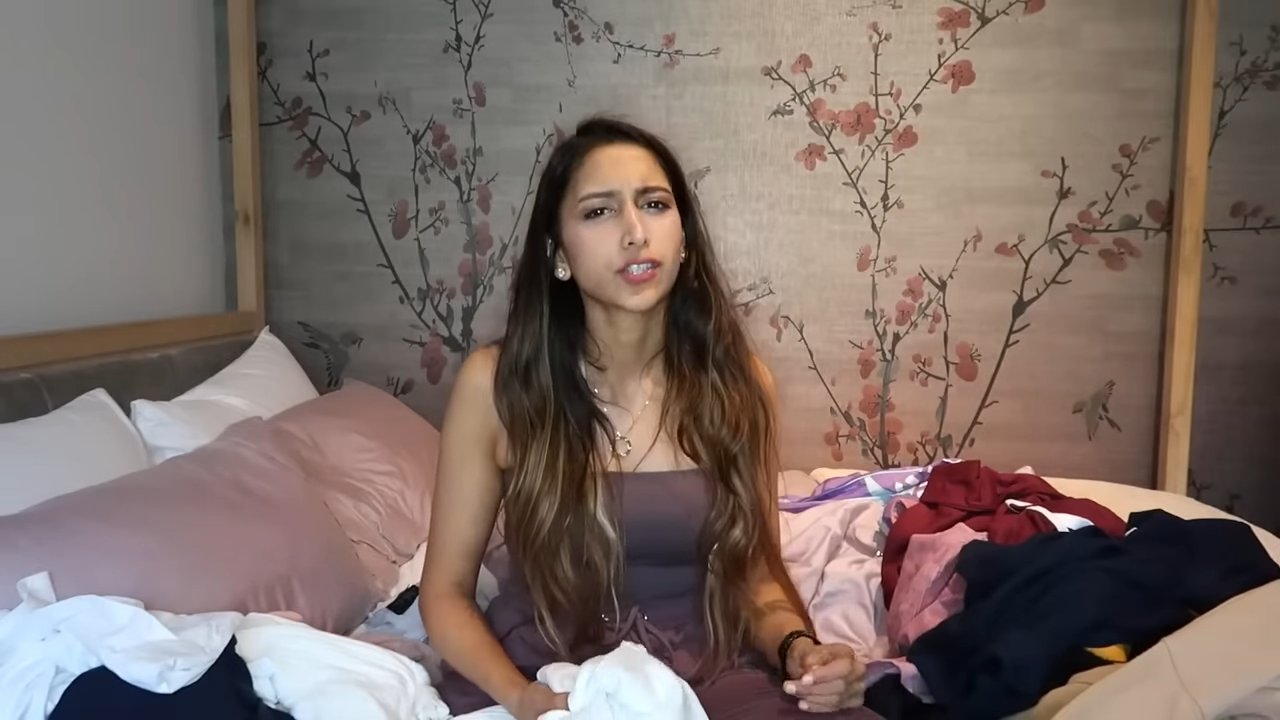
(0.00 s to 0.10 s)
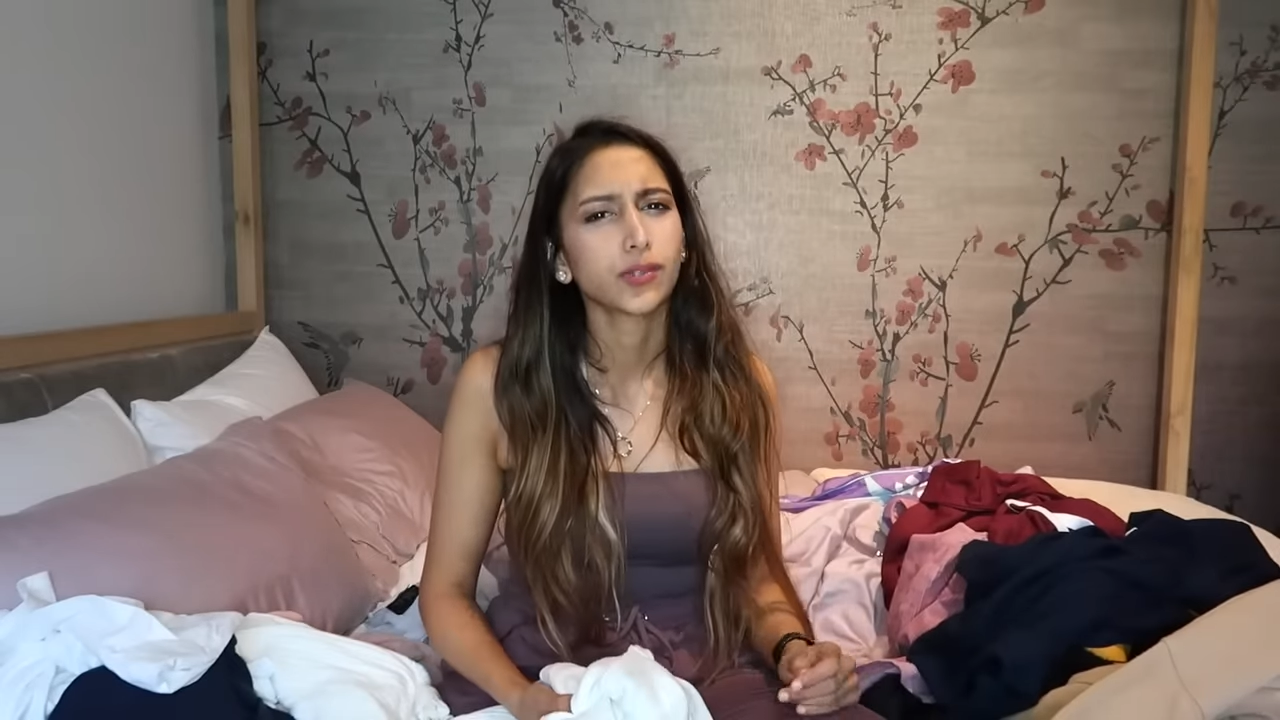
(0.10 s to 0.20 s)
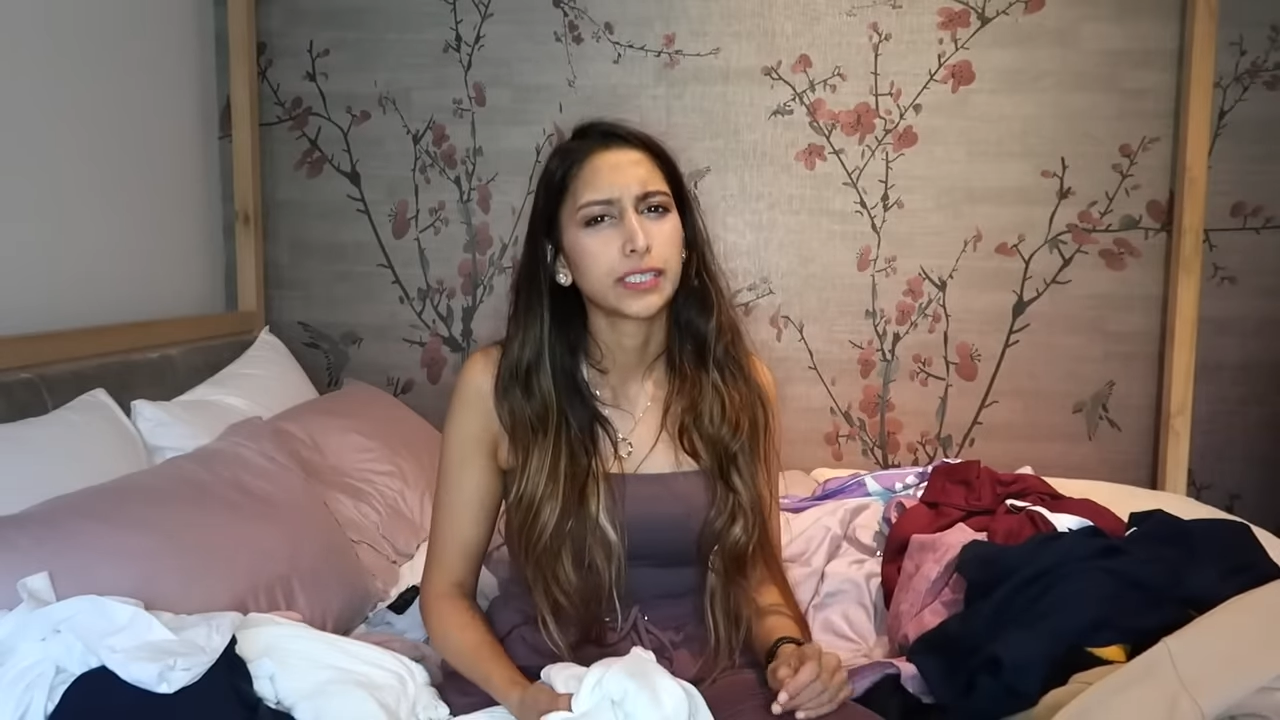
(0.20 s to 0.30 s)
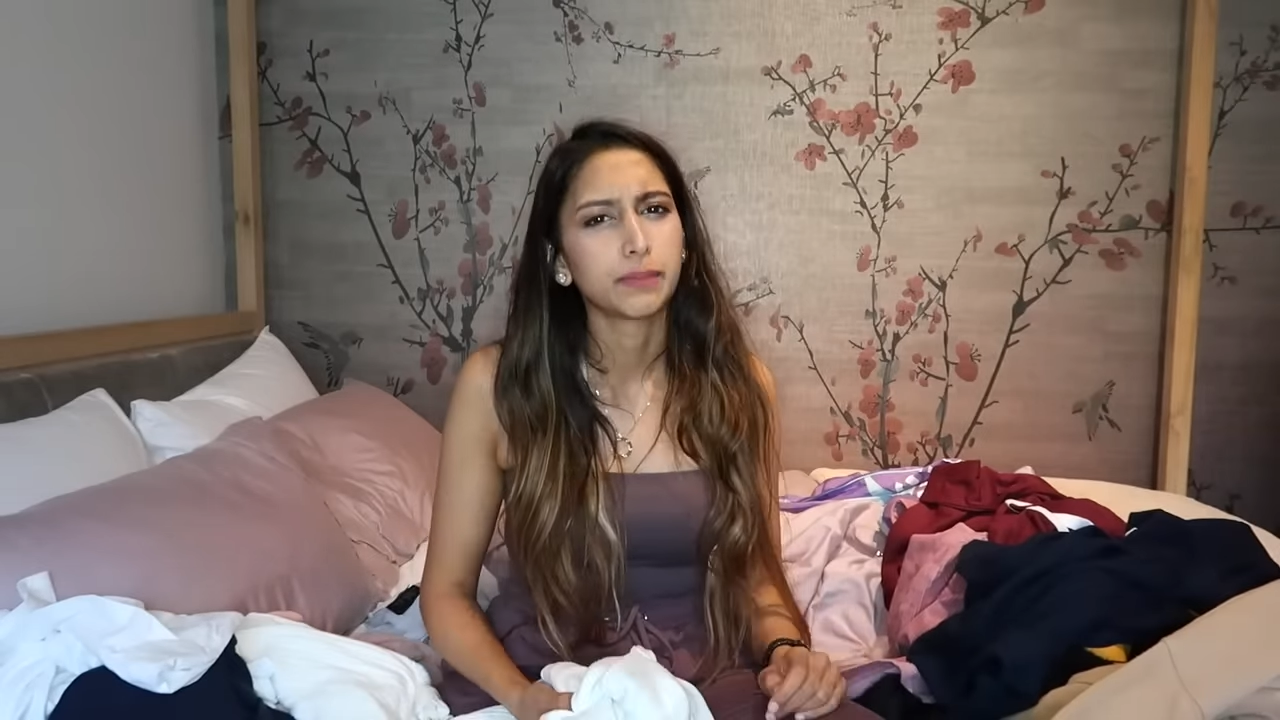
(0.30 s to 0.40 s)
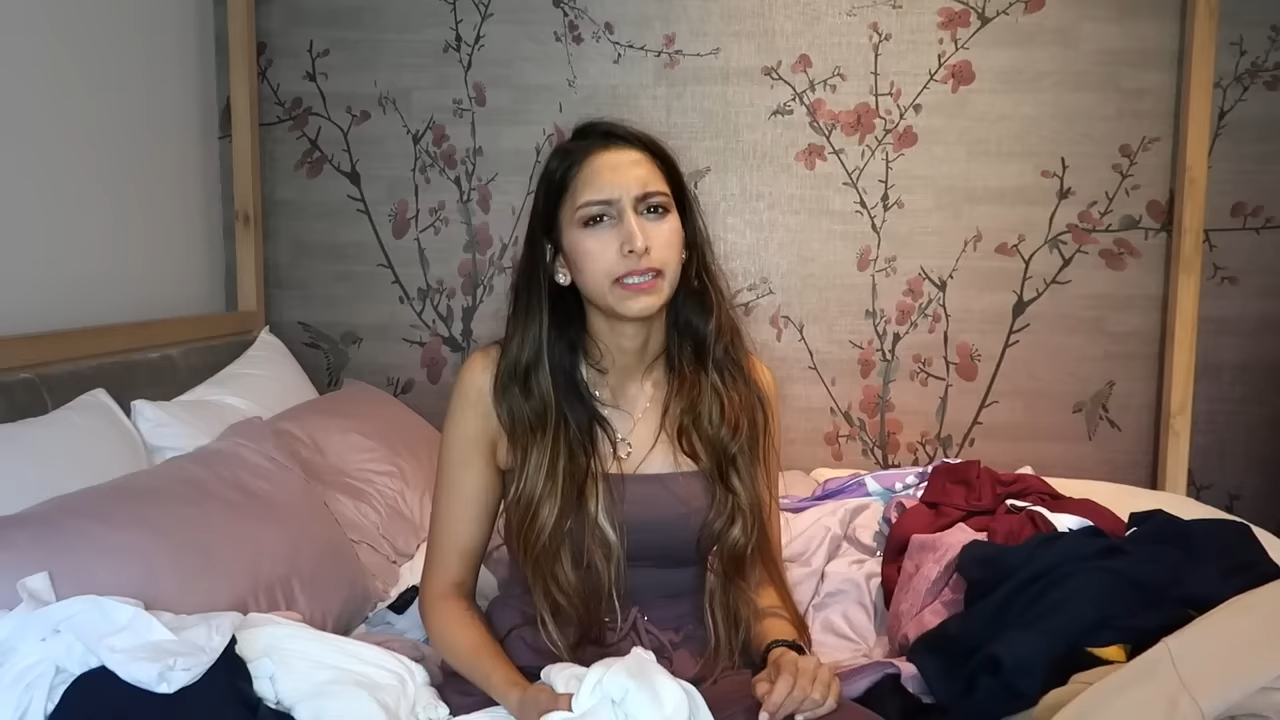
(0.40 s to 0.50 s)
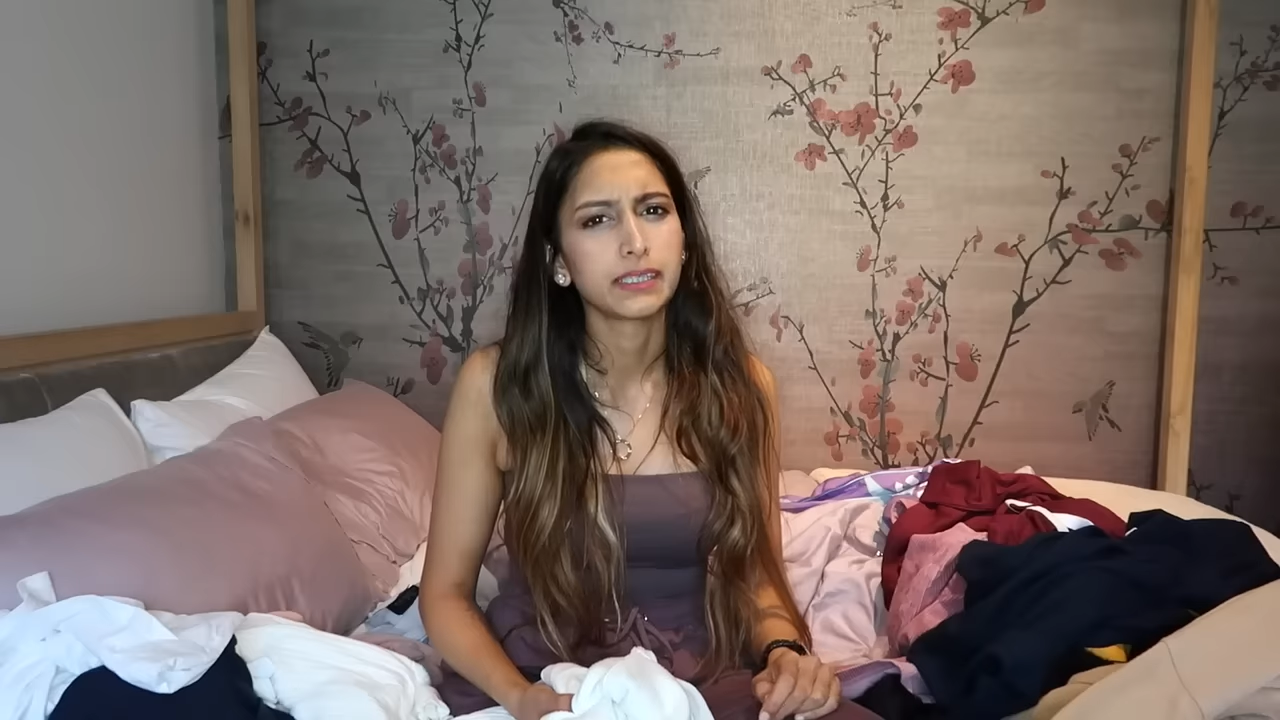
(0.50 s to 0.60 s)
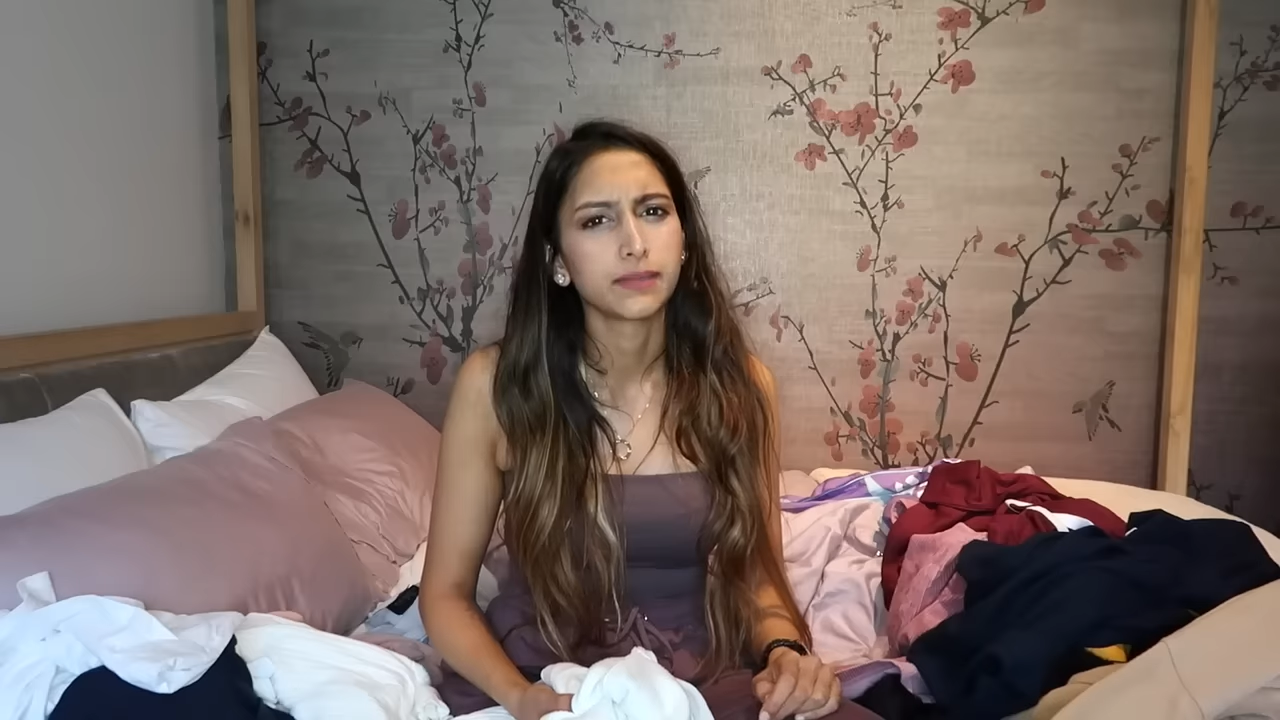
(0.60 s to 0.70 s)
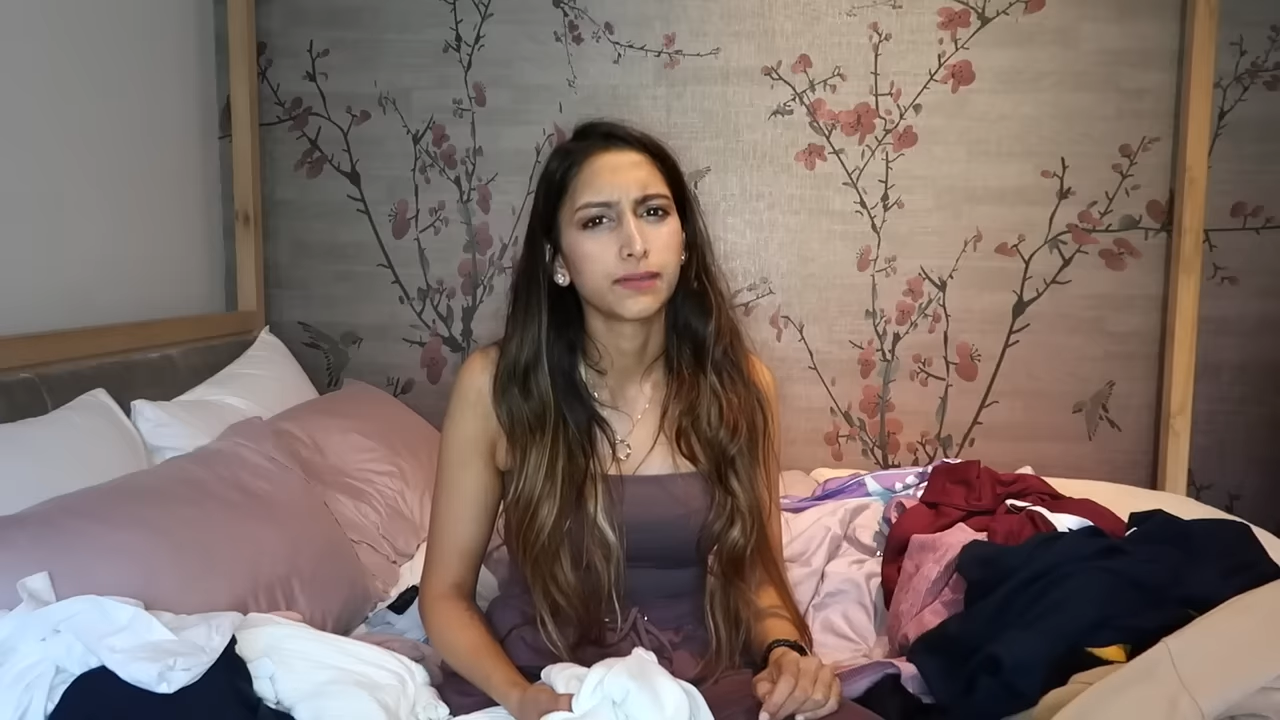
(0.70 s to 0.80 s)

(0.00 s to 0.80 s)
so expensive